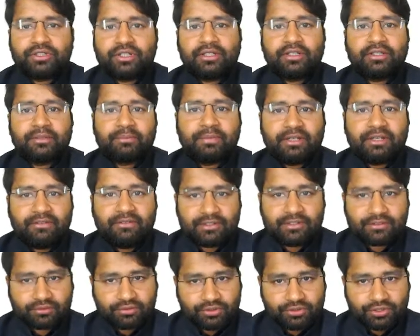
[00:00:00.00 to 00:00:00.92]
in the
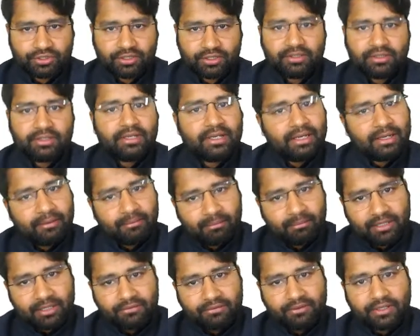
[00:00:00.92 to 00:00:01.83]
previous question,
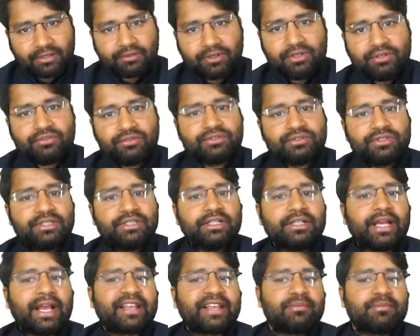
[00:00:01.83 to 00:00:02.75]
but we are going to see
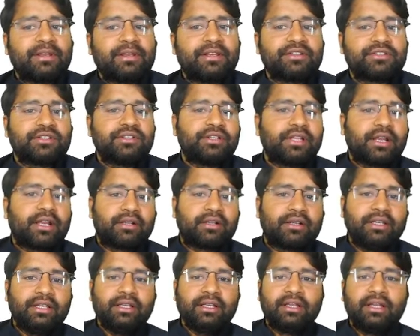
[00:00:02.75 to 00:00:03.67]
the explanation
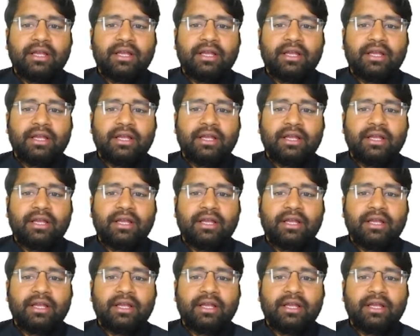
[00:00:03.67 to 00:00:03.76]
directly.